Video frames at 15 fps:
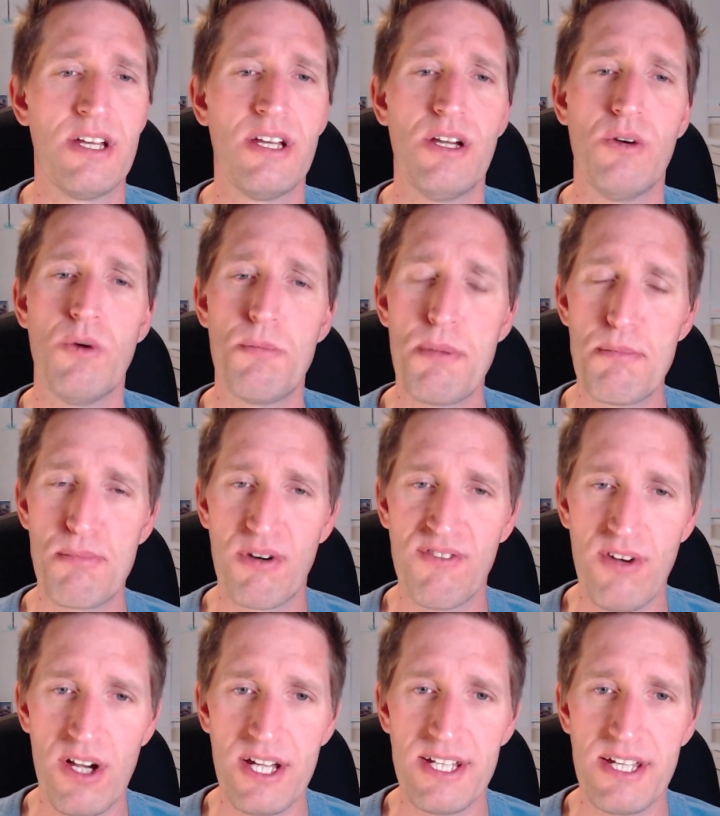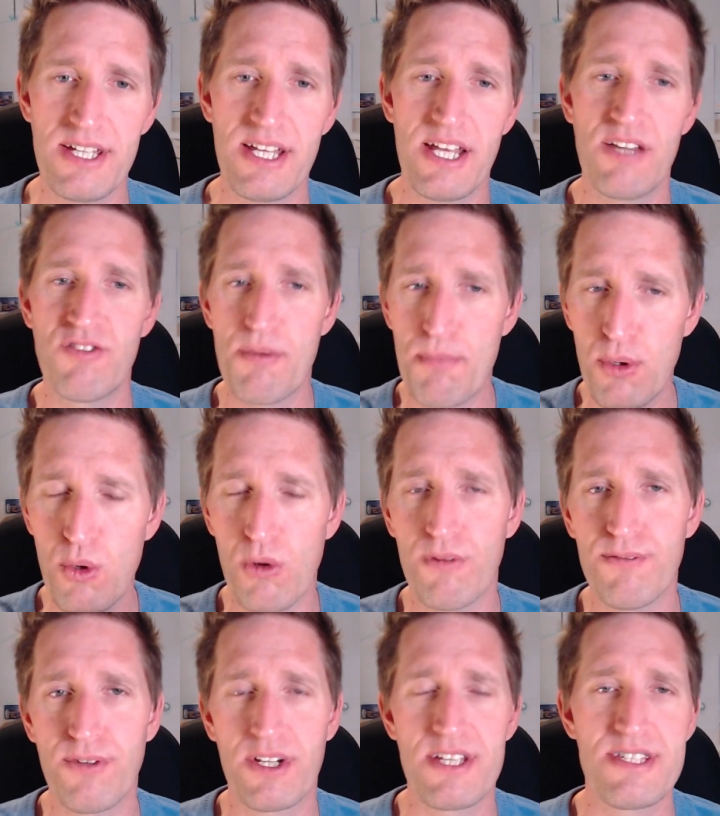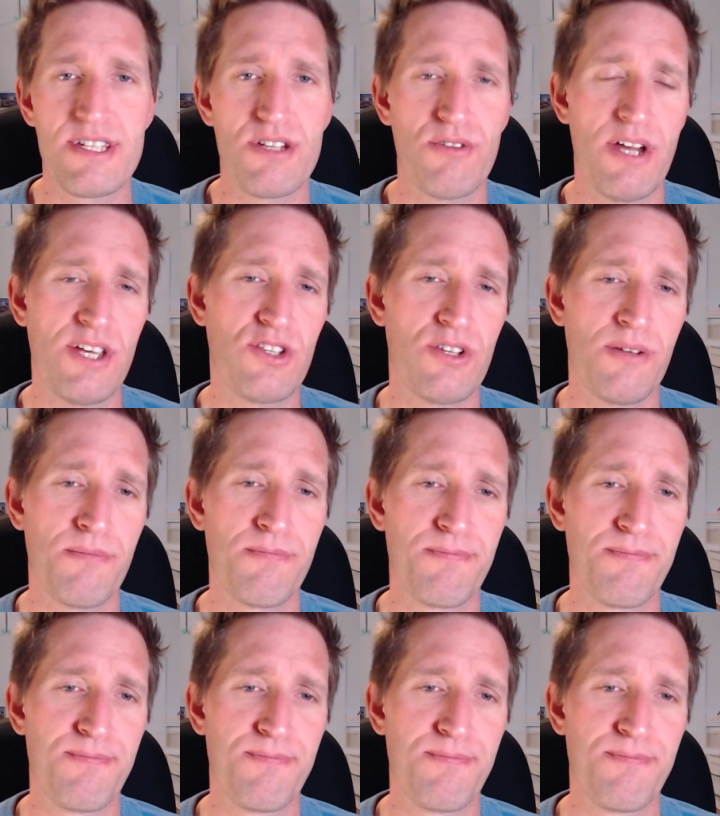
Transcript: would be provided in a report for consideration.